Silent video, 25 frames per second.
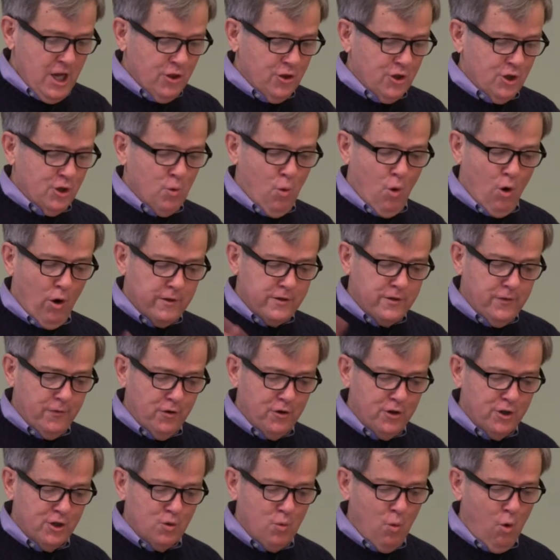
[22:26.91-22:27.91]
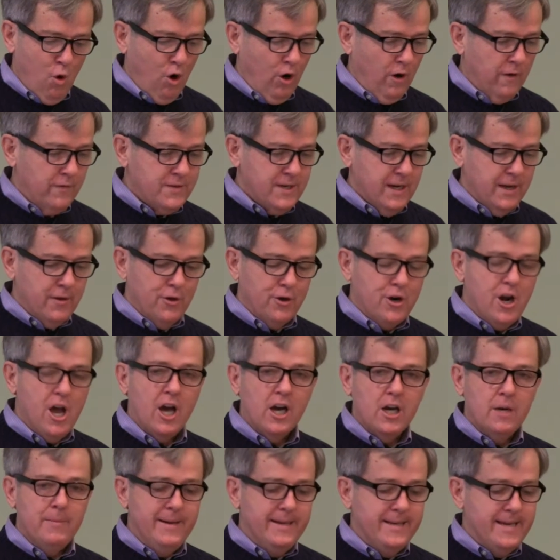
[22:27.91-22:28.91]
The dwarves are for the dwarves, and they're not
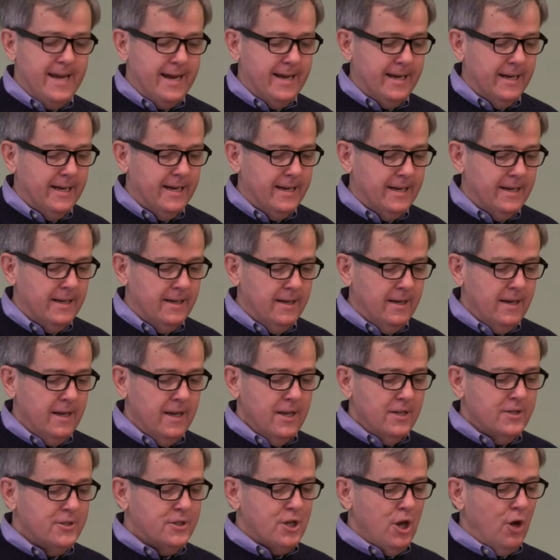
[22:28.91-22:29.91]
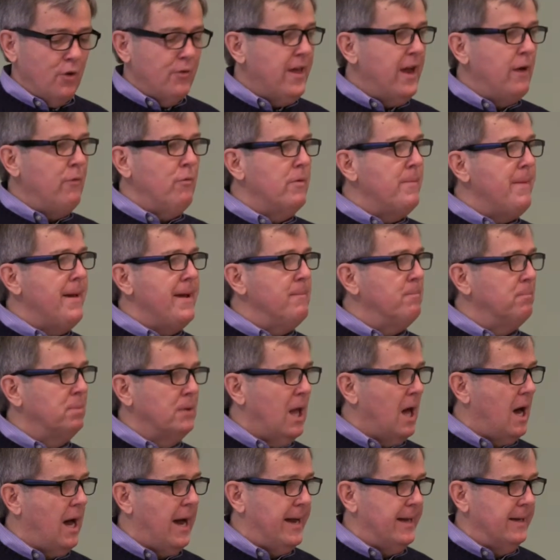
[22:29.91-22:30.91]
going to be taken in, so they remain
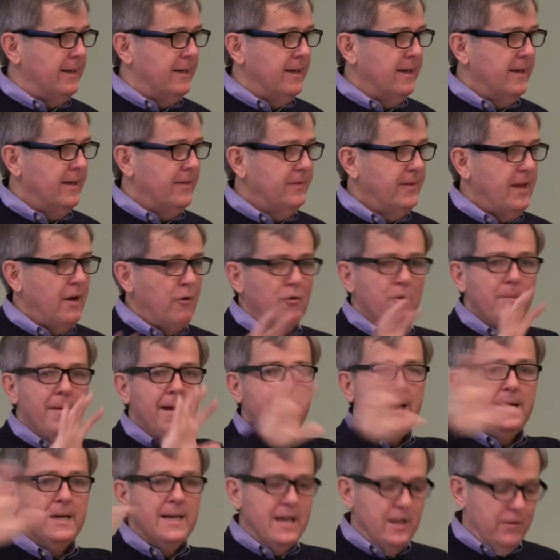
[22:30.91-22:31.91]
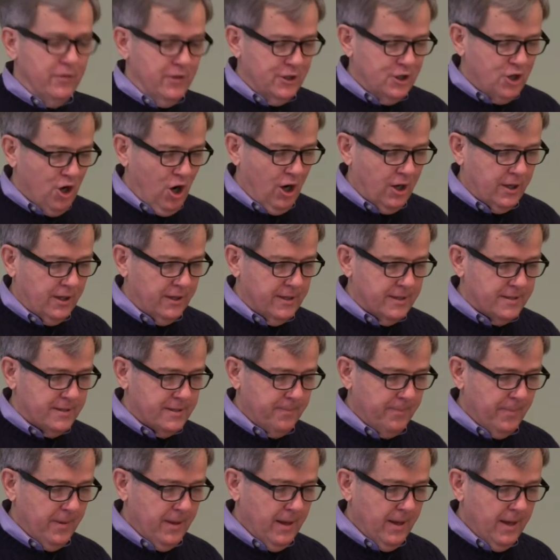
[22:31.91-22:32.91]
blind. They remain in the
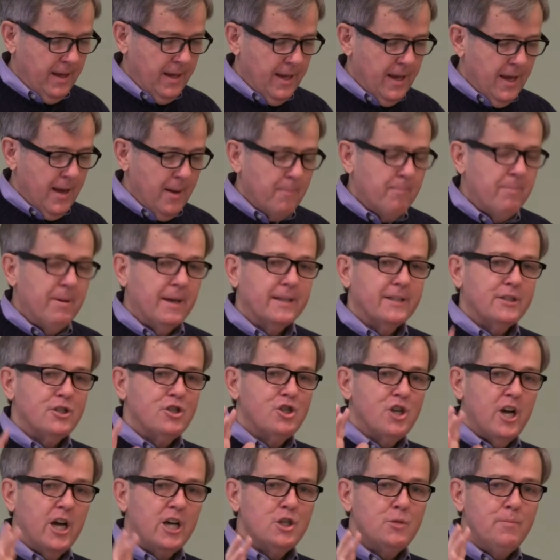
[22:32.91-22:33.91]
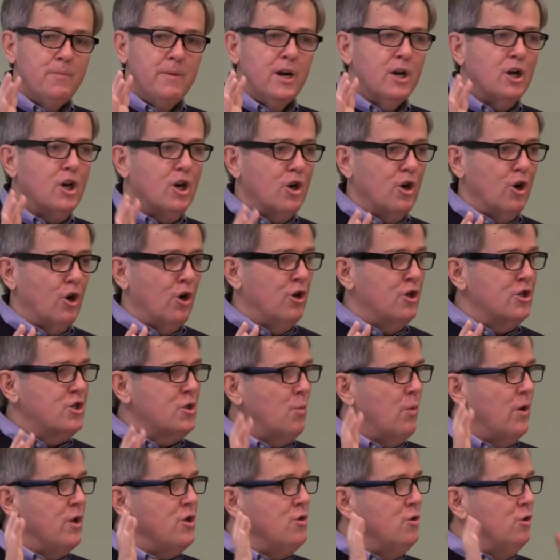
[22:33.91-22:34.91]
darkness. But judgment occurs
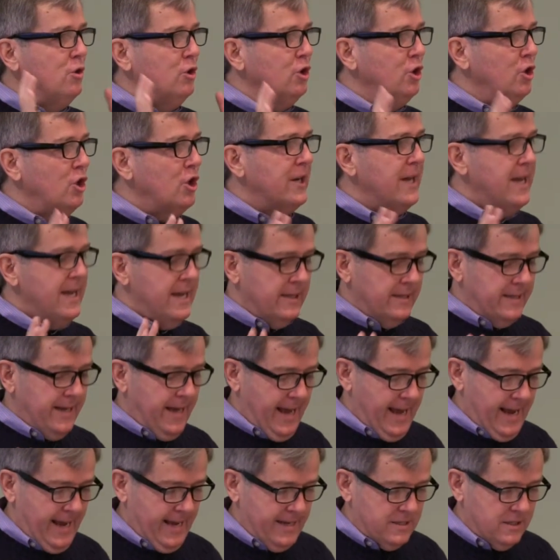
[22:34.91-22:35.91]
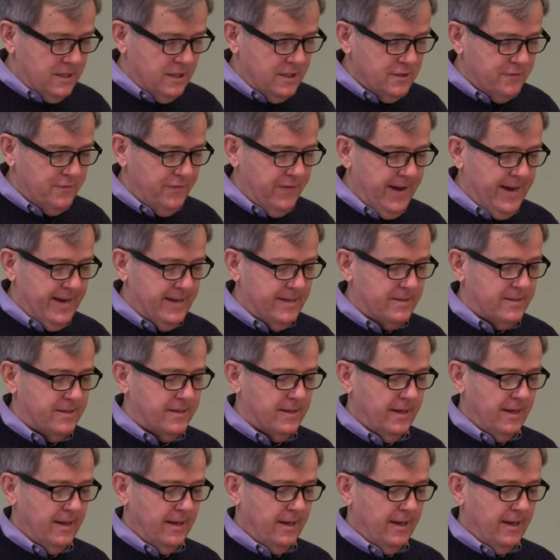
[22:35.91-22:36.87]
when you look into Aslan's face.